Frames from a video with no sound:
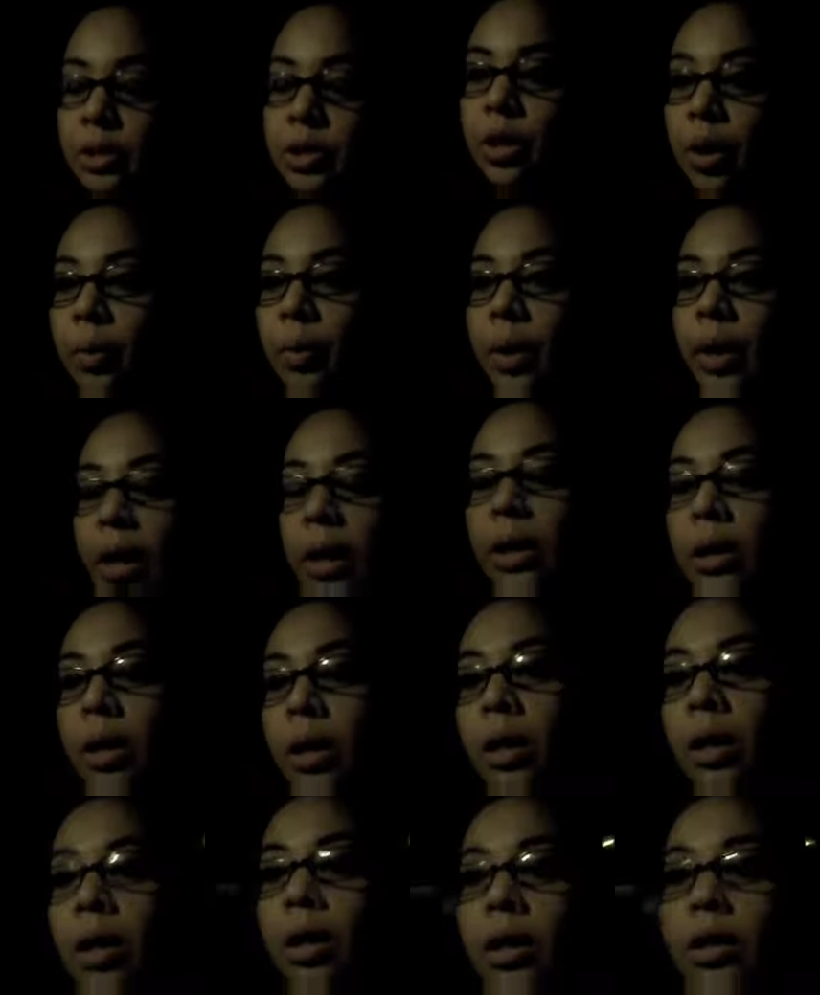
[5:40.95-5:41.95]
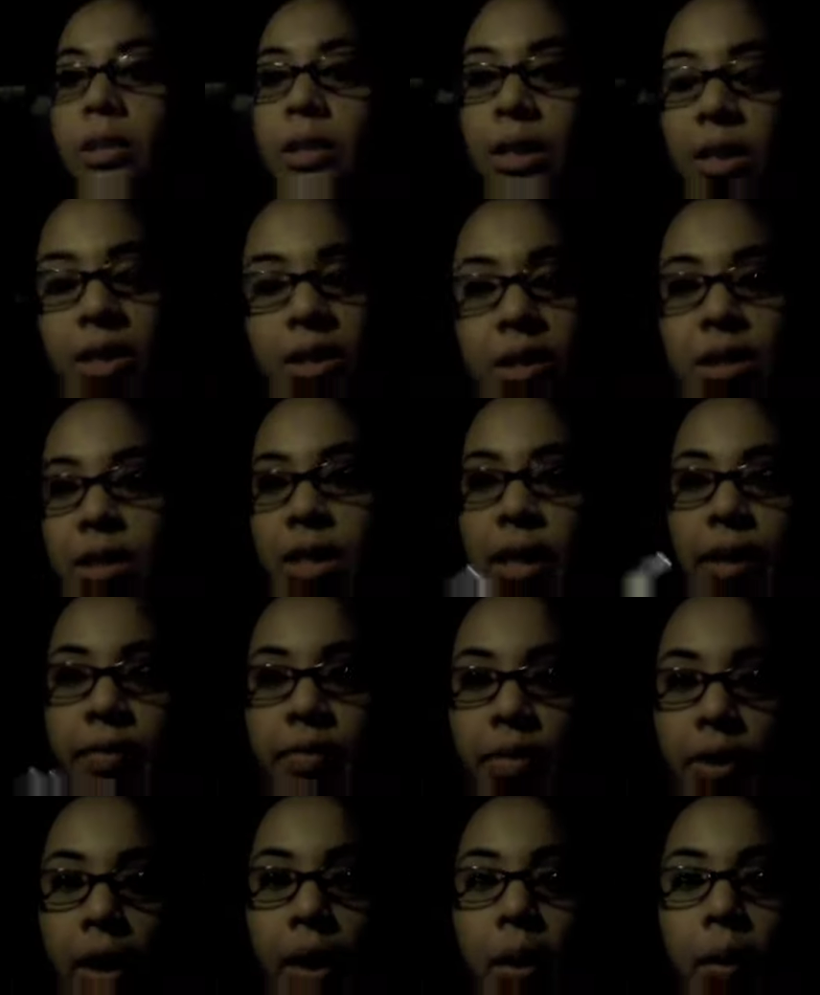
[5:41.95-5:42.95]
So since
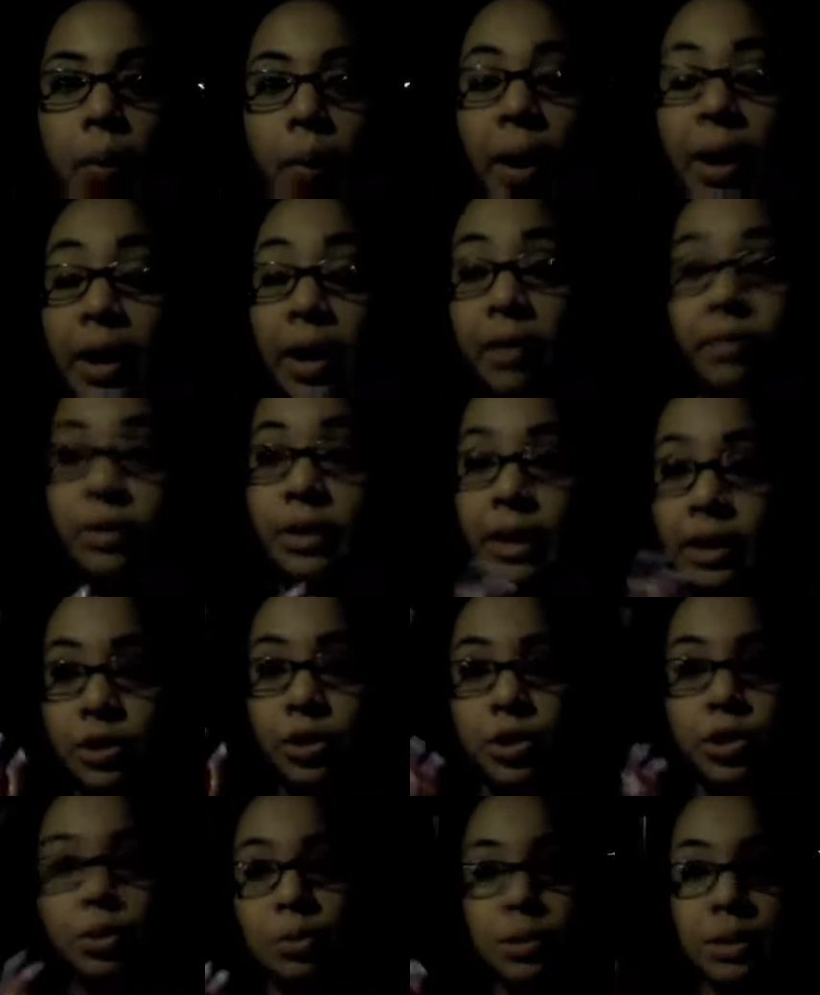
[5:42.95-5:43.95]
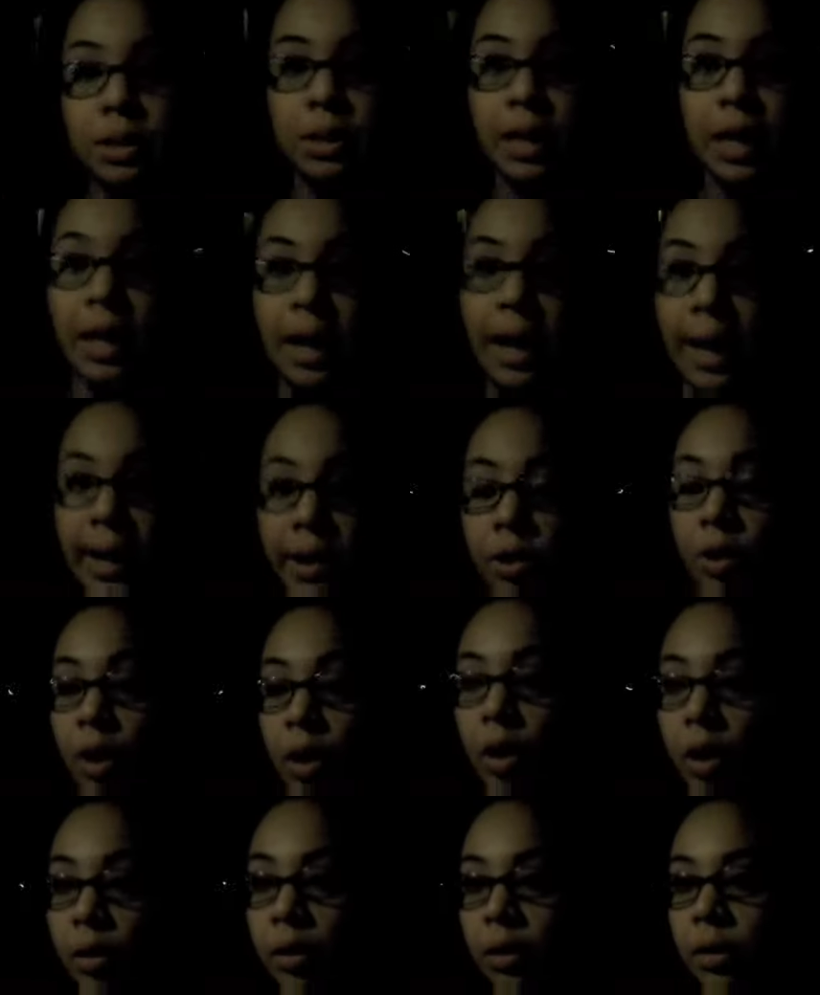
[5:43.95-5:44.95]
then, though, I haven't had to use it at
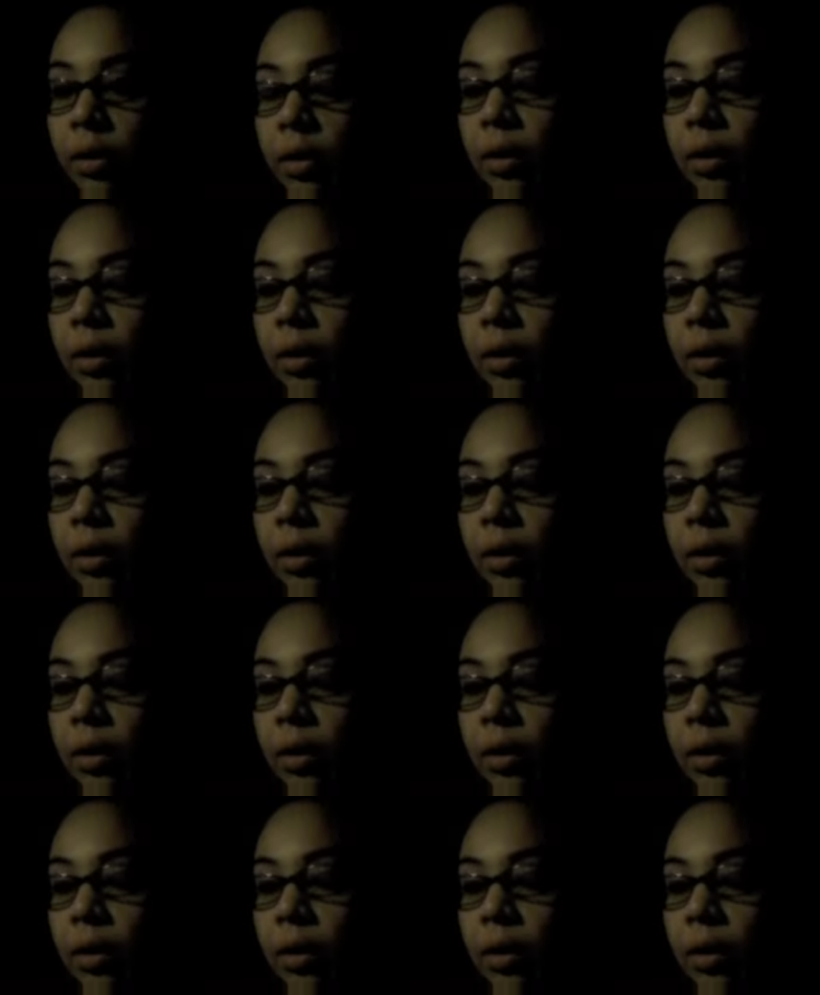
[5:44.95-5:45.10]
all.